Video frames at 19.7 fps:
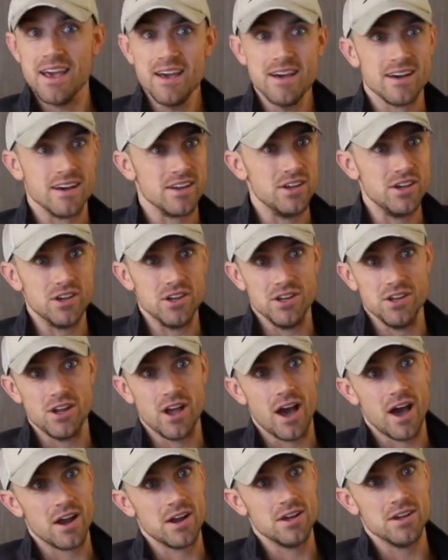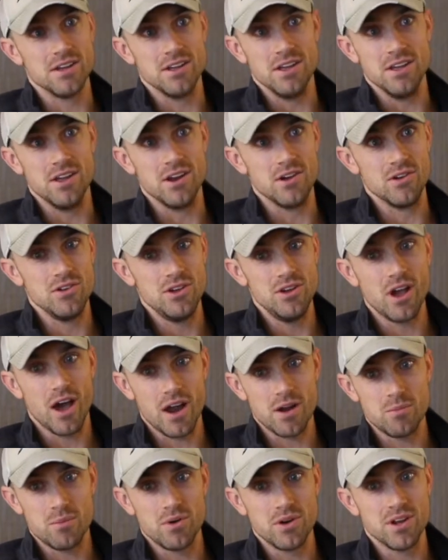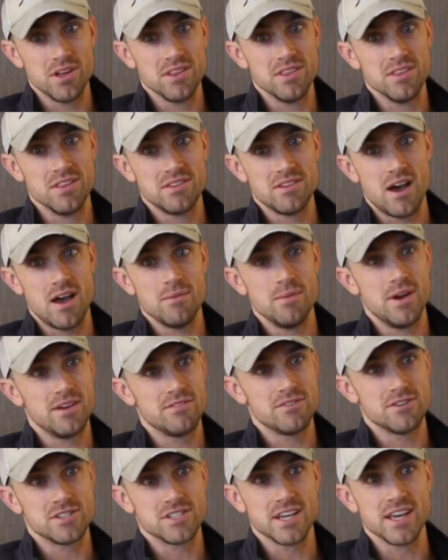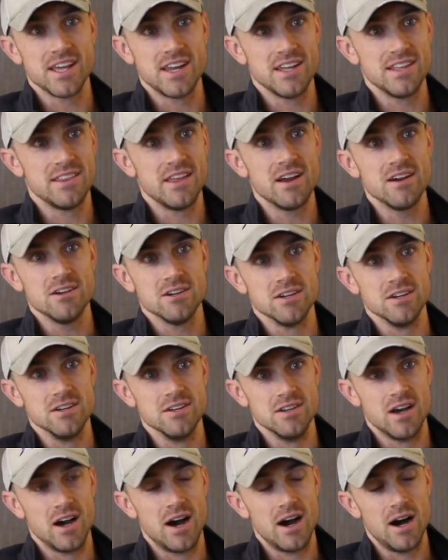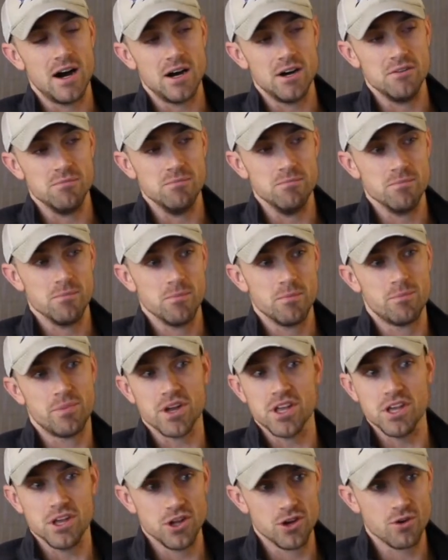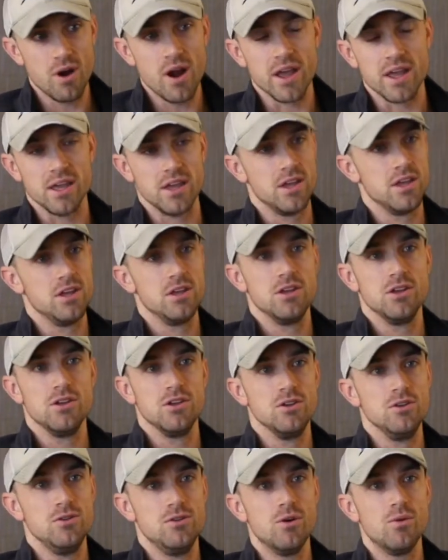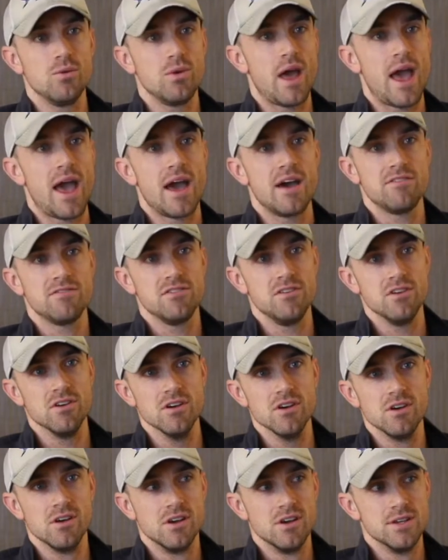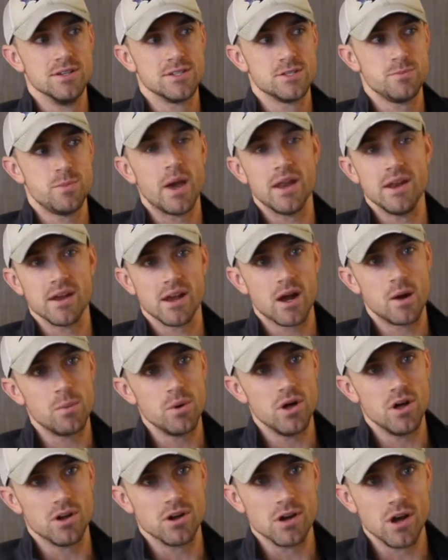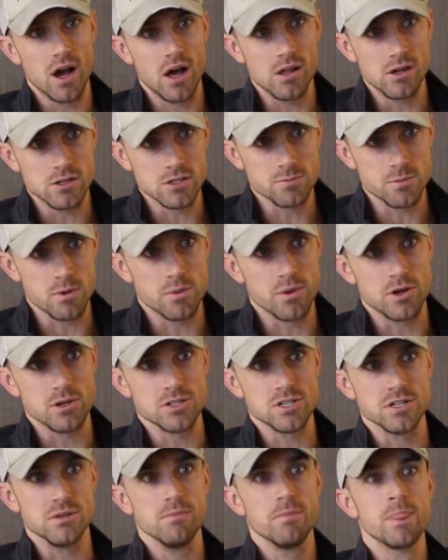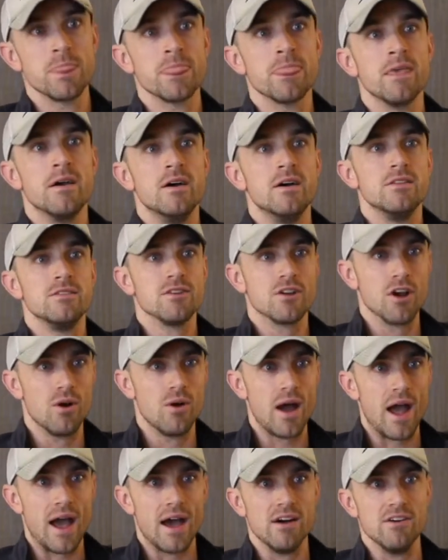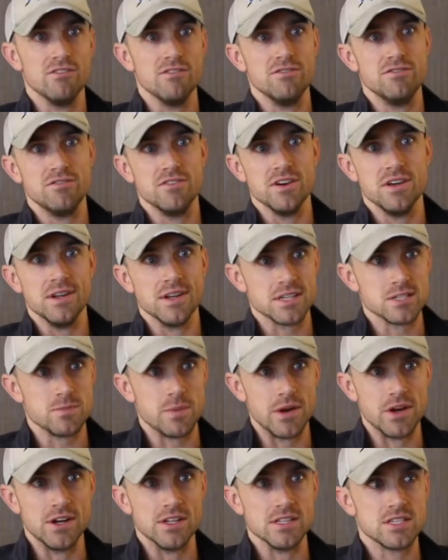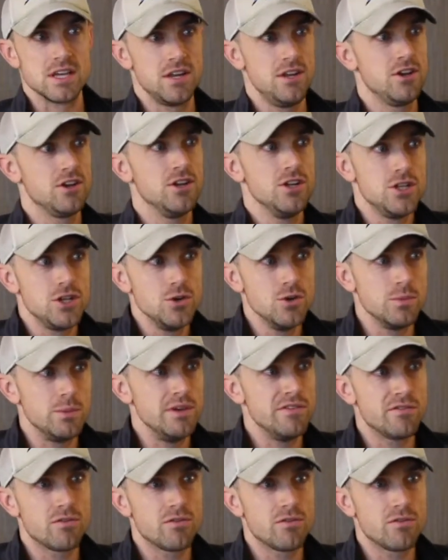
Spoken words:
Yeah, you gotta put in the time and effort to get in there. And but you're right, you don't have to spend a couple $100 per person to go have an experience, and you can do it